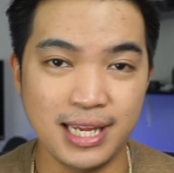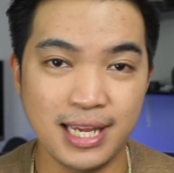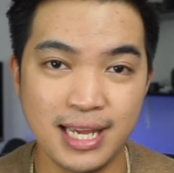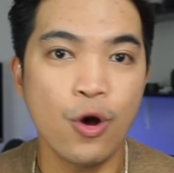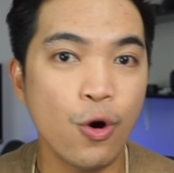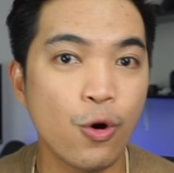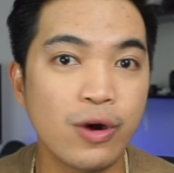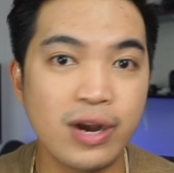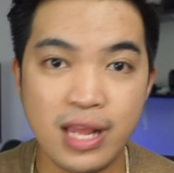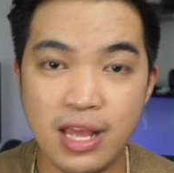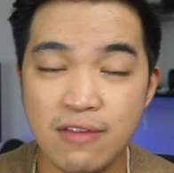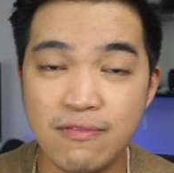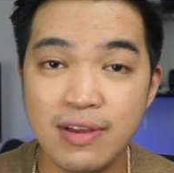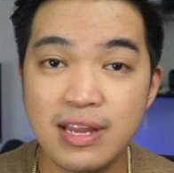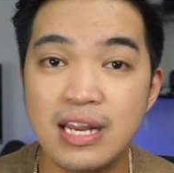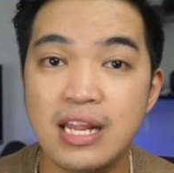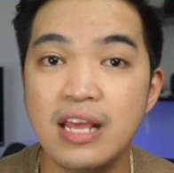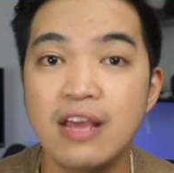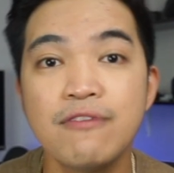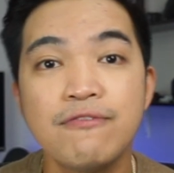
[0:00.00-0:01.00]
Or even
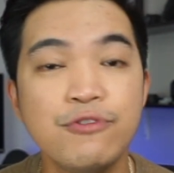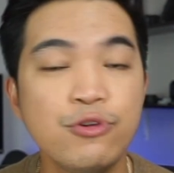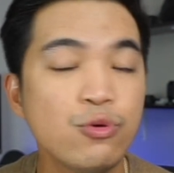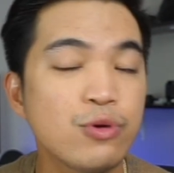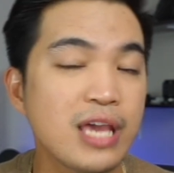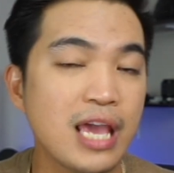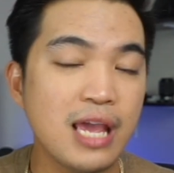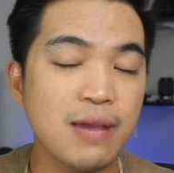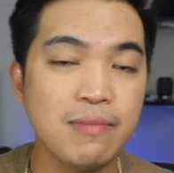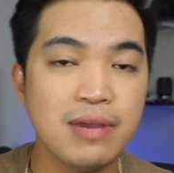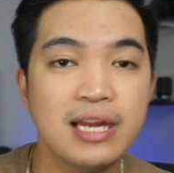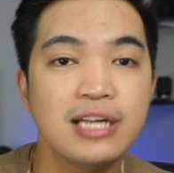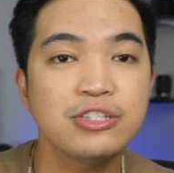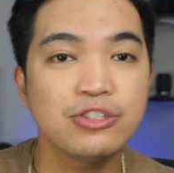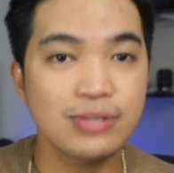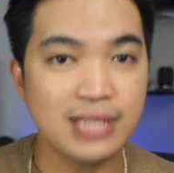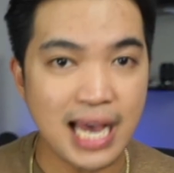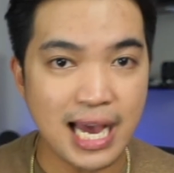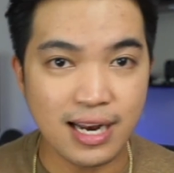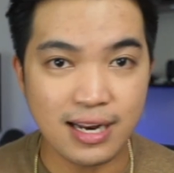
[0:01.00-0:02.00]
if you came here to
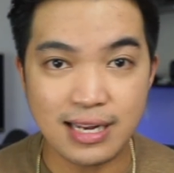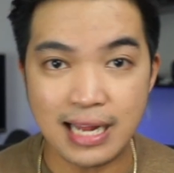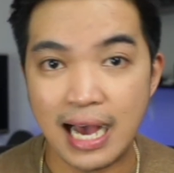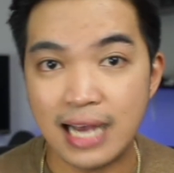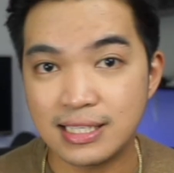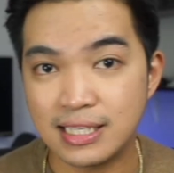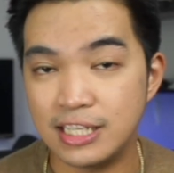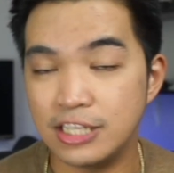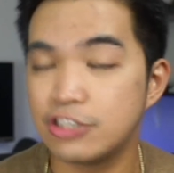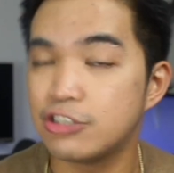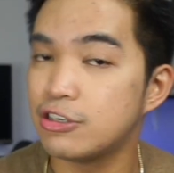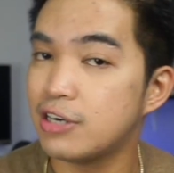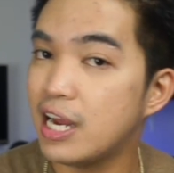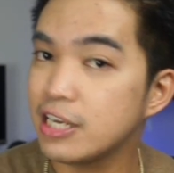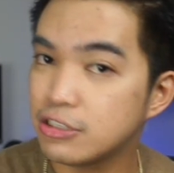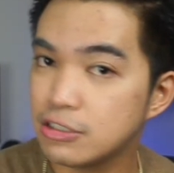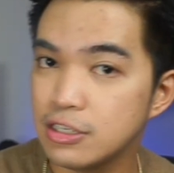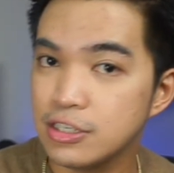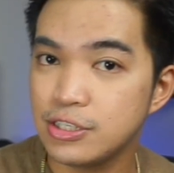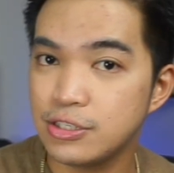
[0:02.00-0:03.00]
Canada as an
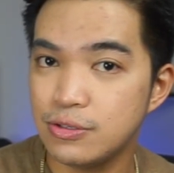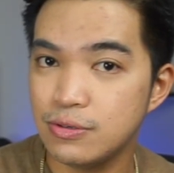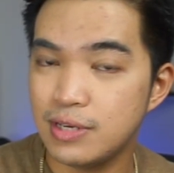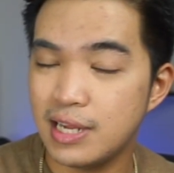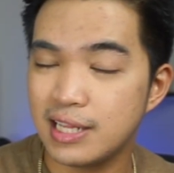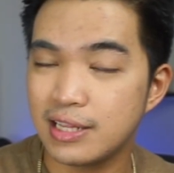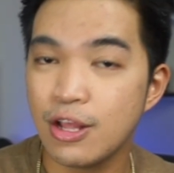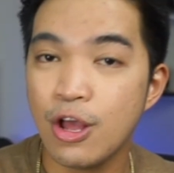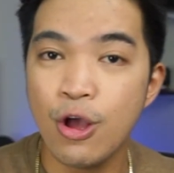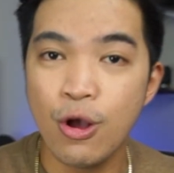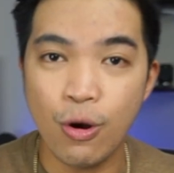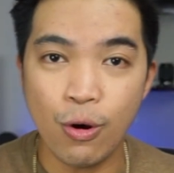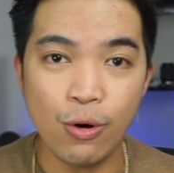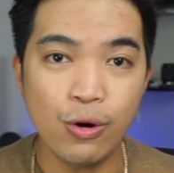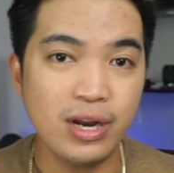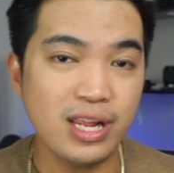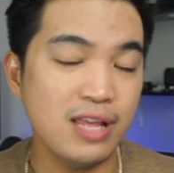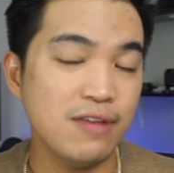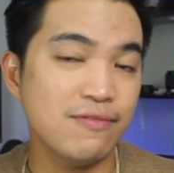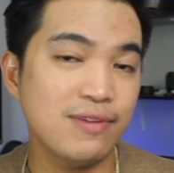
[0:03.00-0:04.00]
international student or
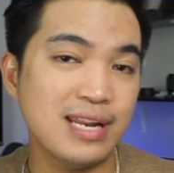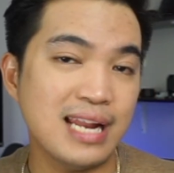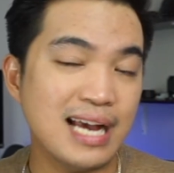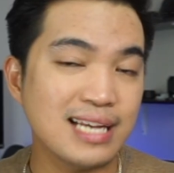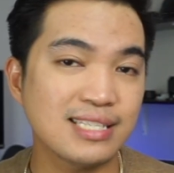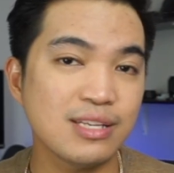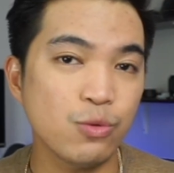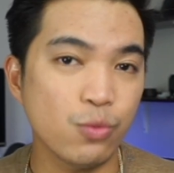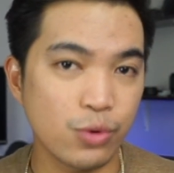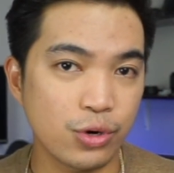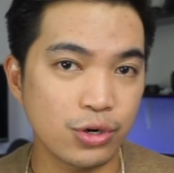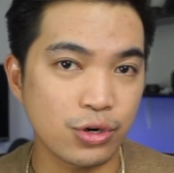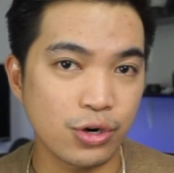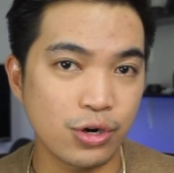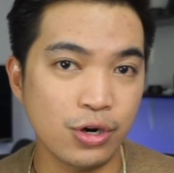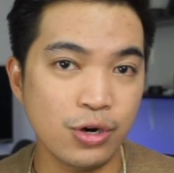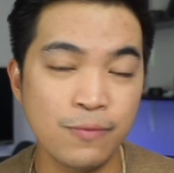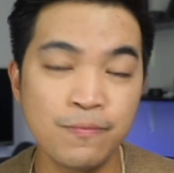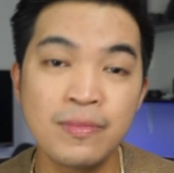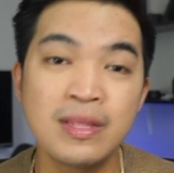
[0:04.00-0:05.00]
even as a worker,